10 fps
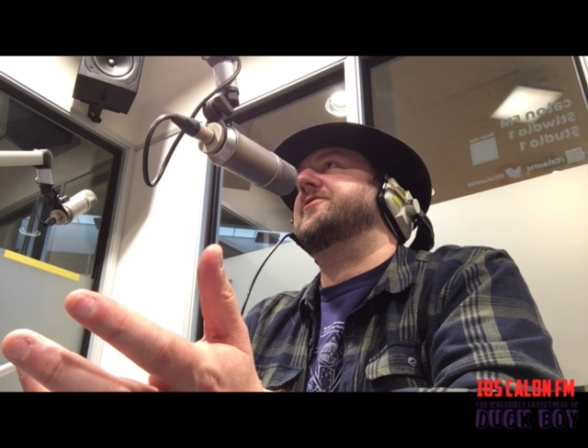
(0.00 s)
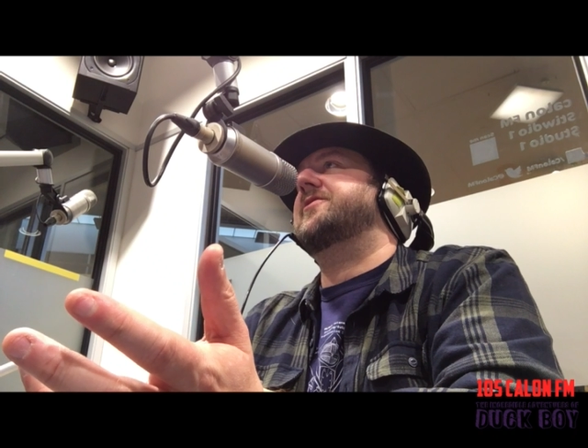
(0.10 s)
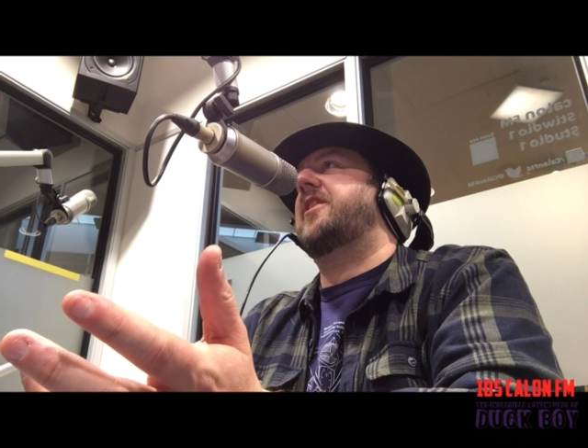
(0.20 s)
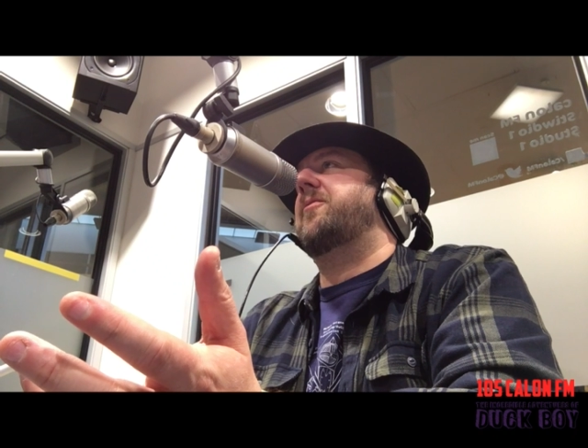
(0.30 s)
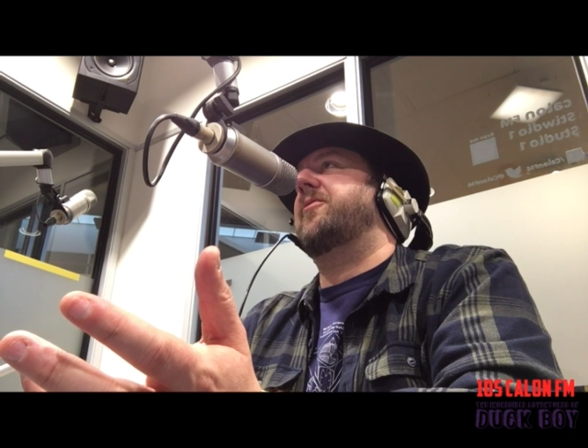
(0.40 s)
your
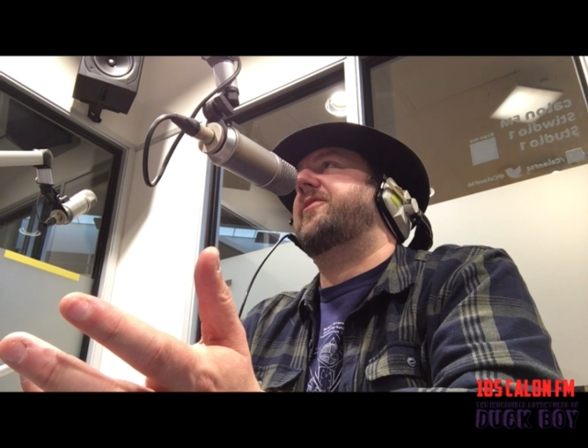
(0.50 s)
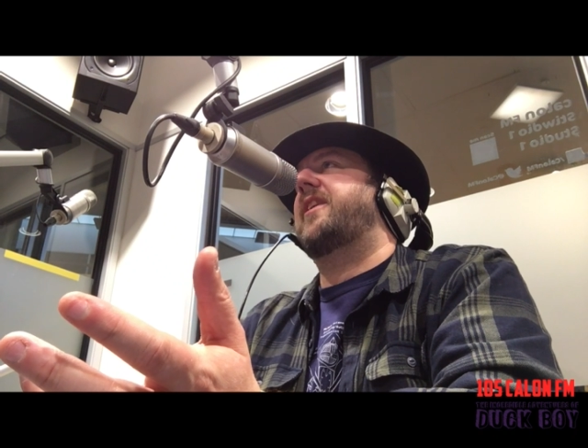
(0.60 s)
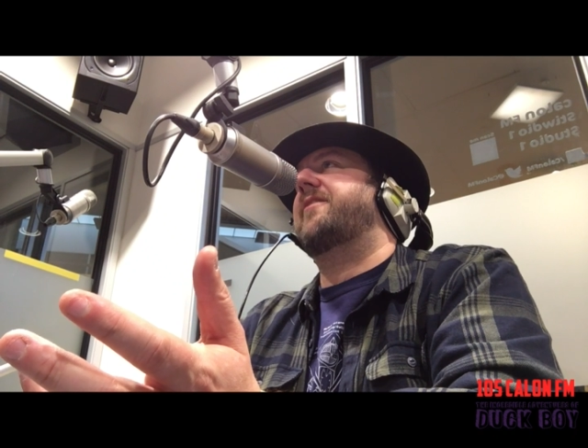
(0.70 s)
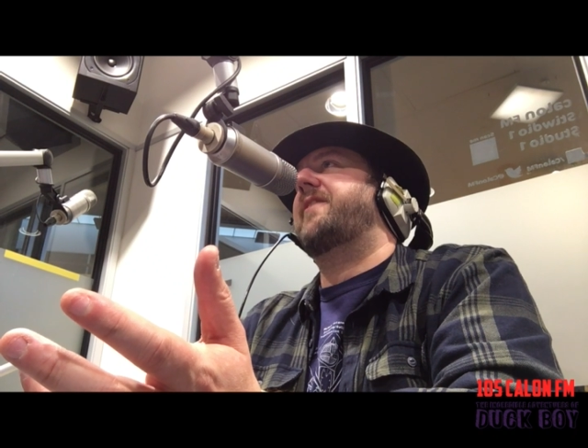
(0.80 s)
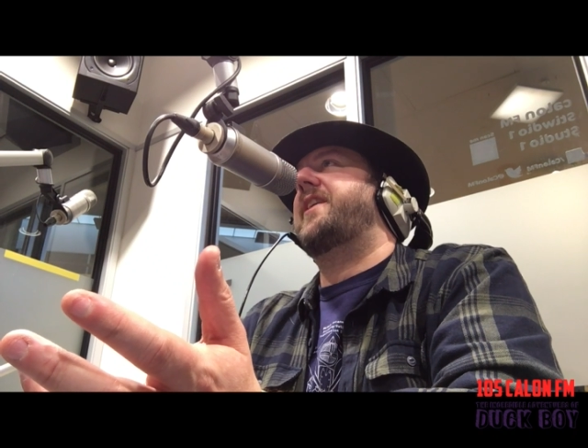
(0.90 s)
Star Wars
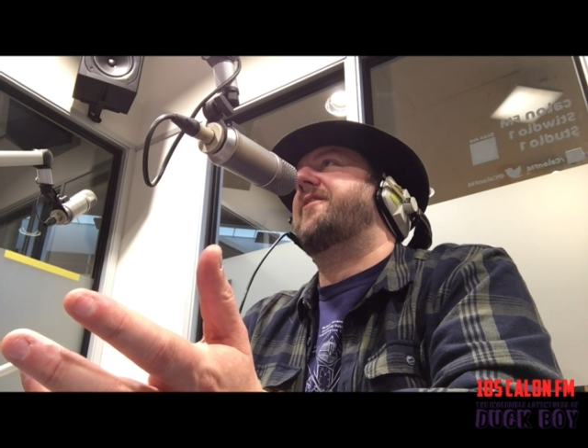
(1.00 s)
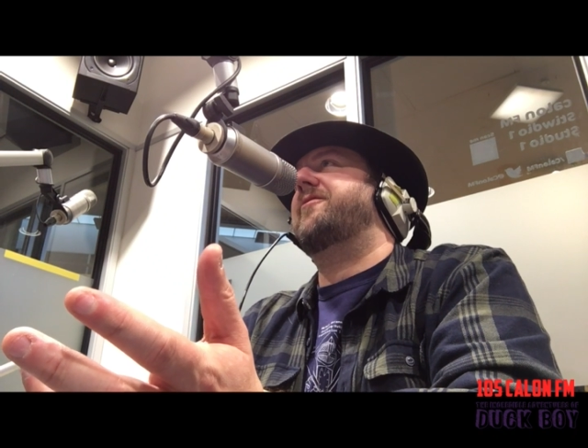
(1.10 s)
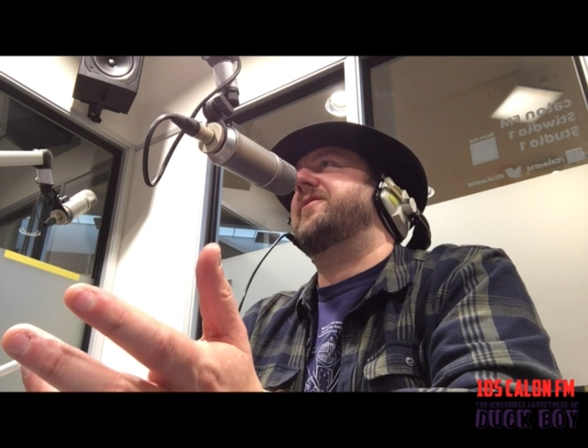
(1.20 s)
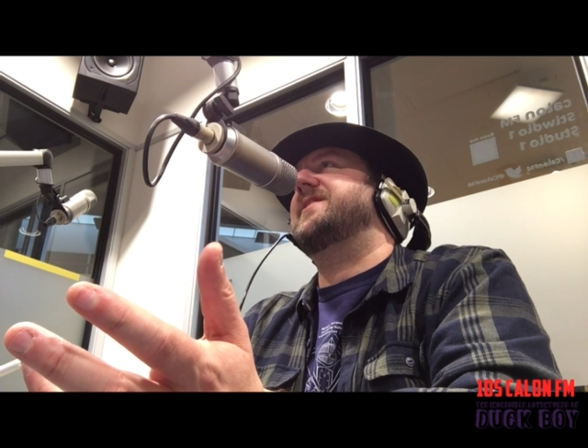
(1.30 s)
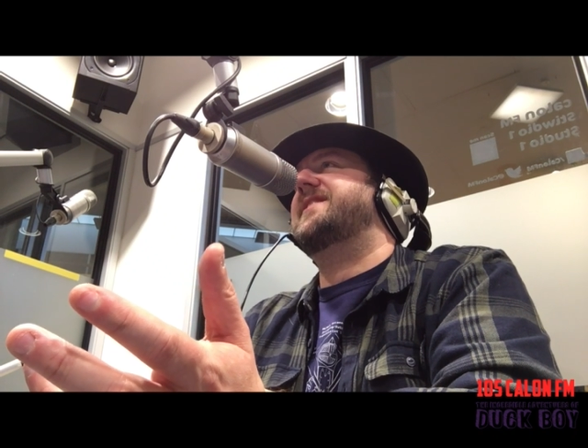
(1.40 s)
Darth Vader
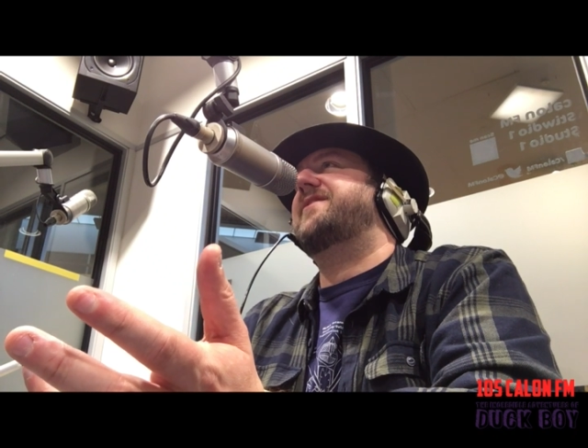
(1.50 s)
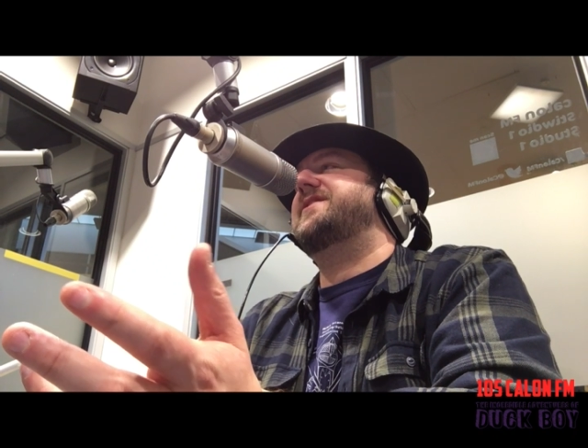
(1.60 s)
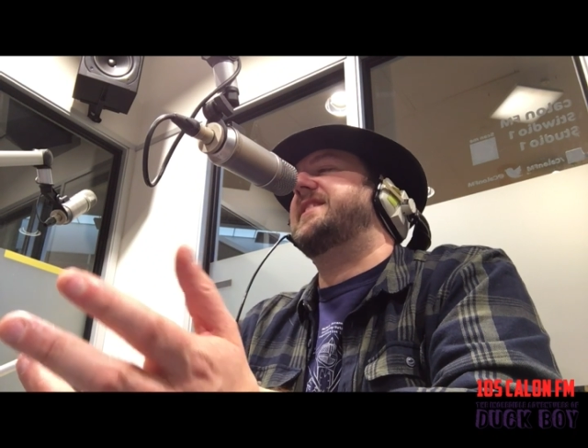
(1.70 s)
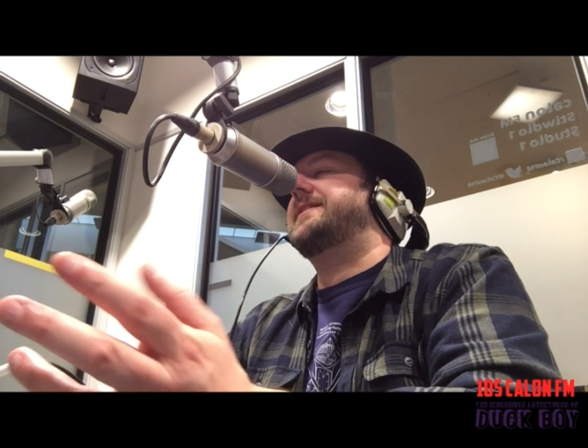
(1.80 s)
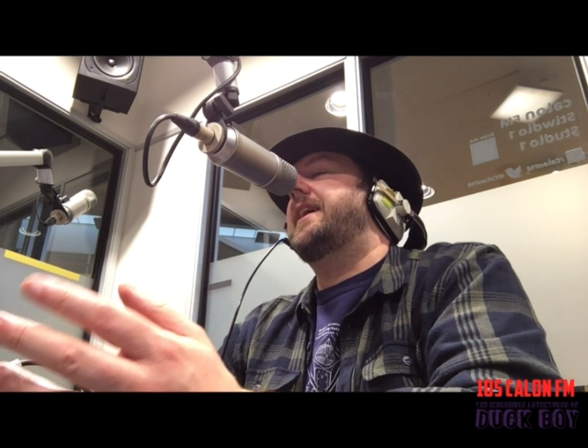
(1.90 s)
from the
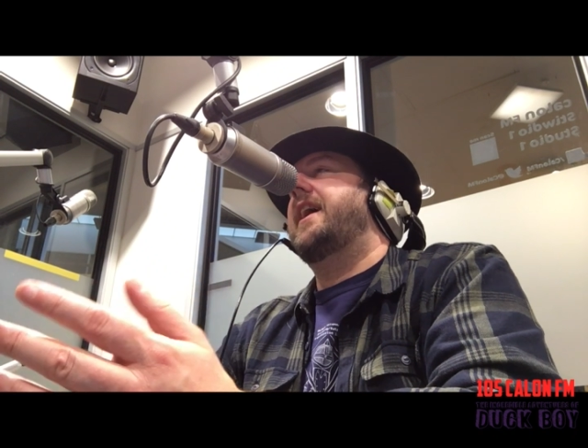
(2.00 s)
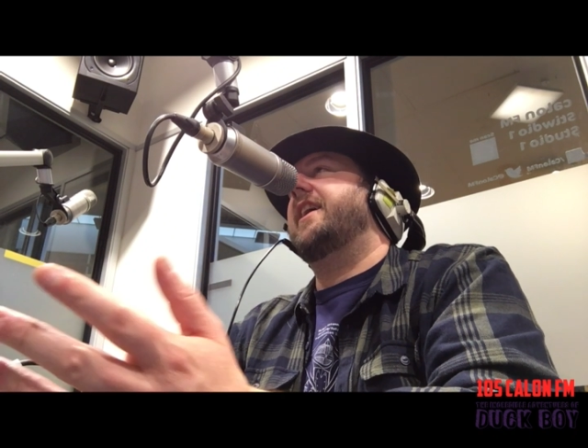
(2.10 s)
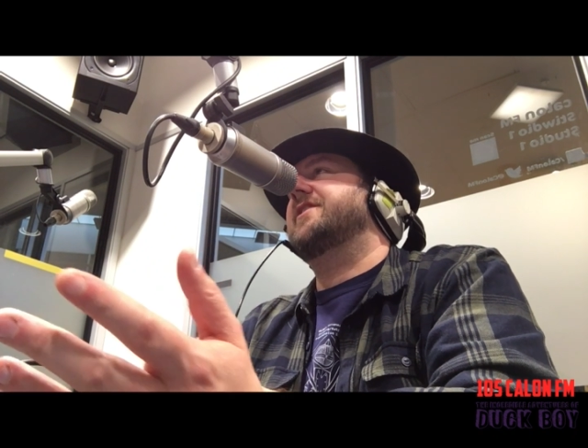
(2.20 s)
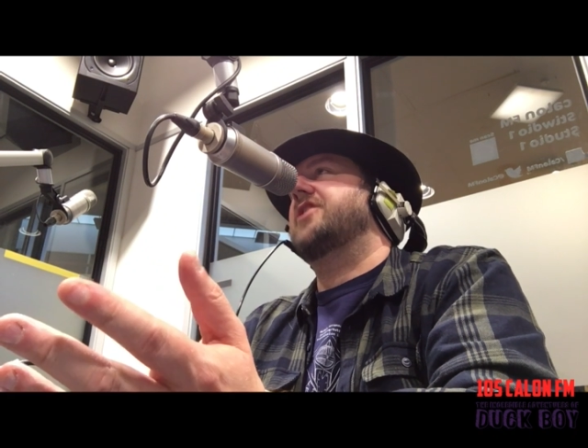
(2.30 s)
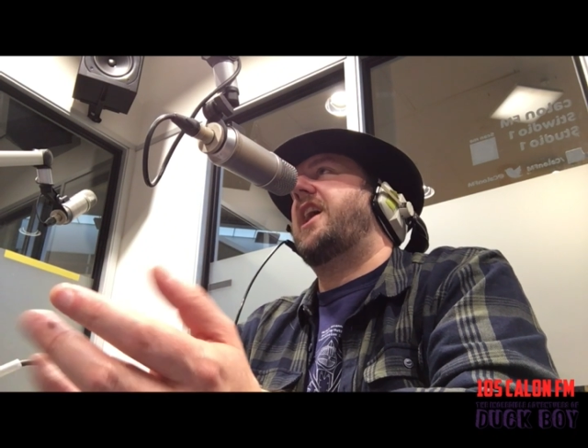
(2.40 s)
70s,
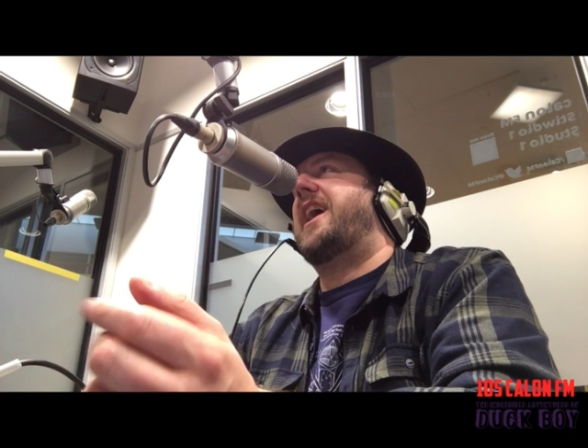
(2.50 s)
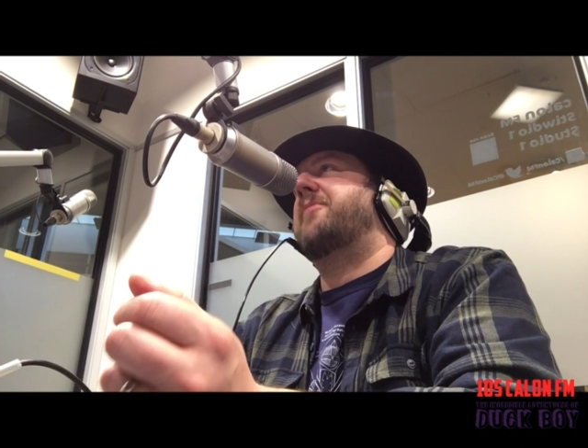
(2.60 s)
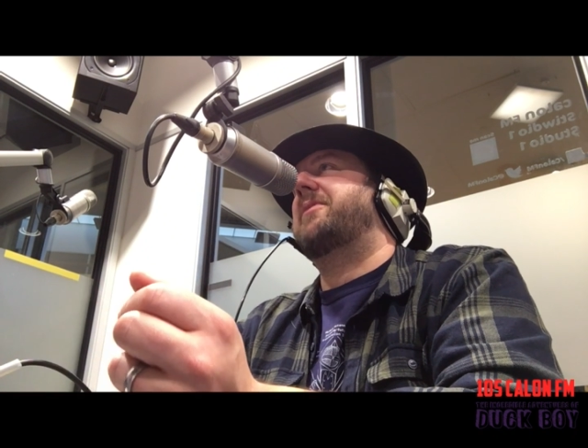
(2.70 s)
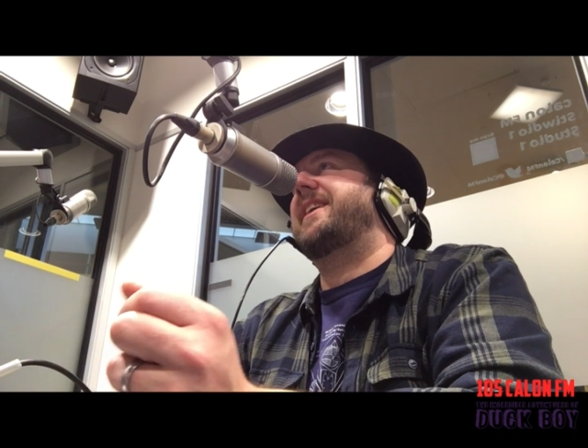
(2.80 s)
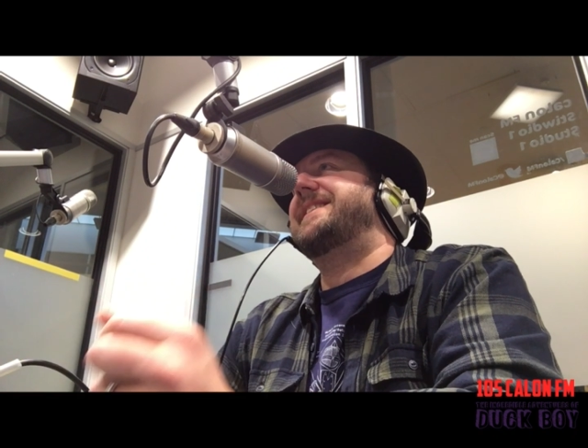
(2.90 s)
and he's not out
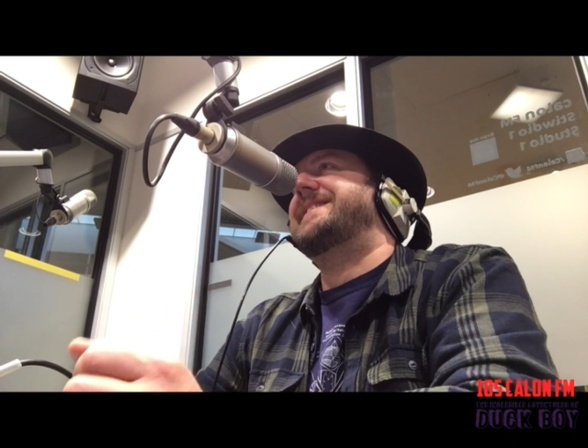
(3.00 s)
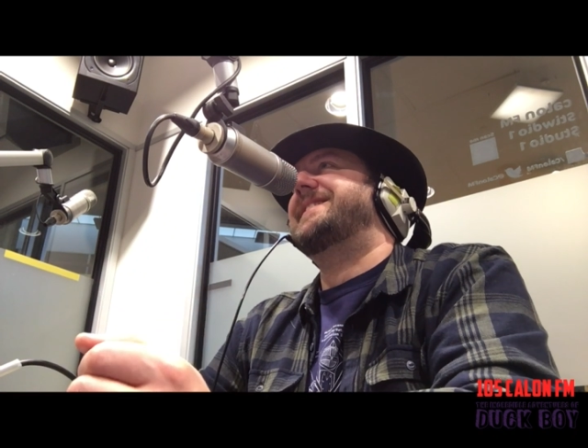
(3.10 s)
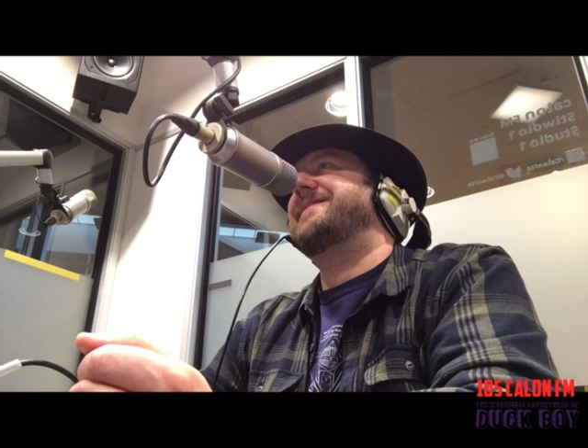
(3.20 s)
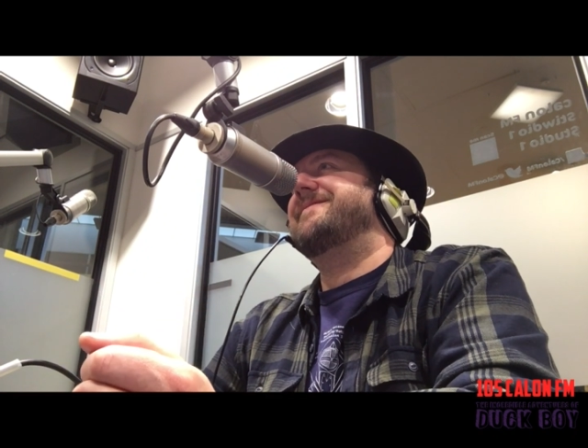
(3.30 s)
of place.